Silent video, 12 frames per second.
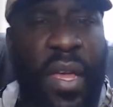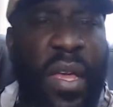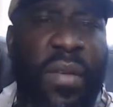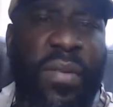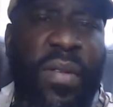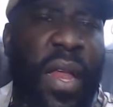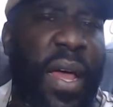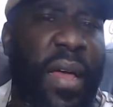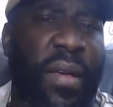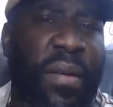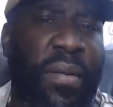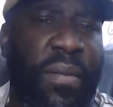It was
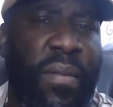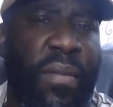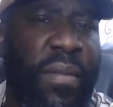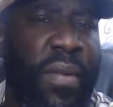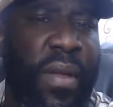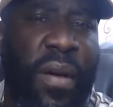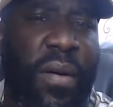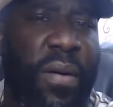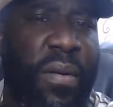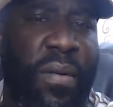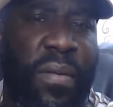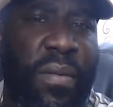like,
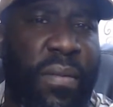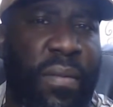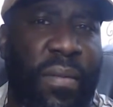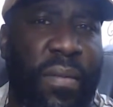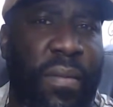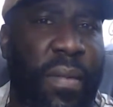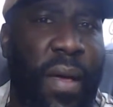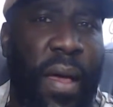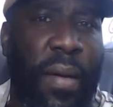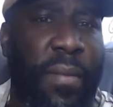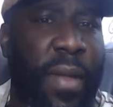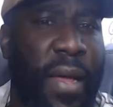no,
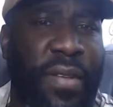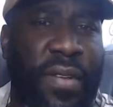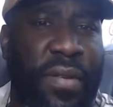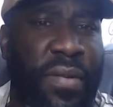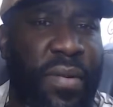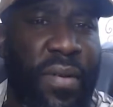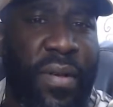I'm not you.